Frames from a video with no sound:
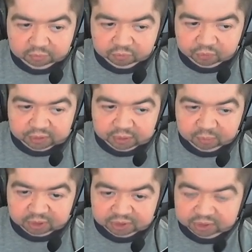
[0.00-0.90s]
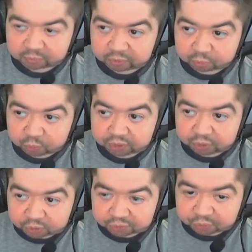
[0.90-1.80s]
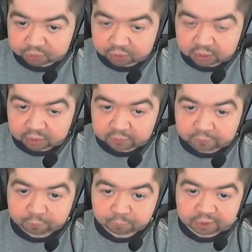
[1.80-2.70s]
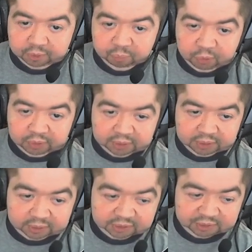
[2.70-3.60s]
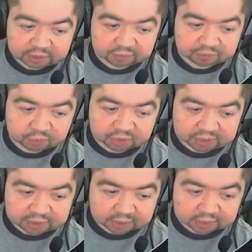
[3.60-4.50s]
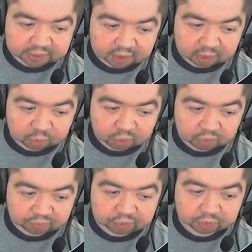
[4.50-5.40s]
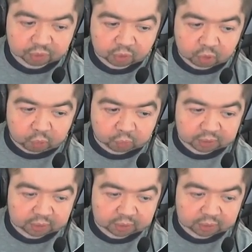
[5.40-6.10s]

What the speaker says: rename this something more useful. But the point is, if you stick some of your own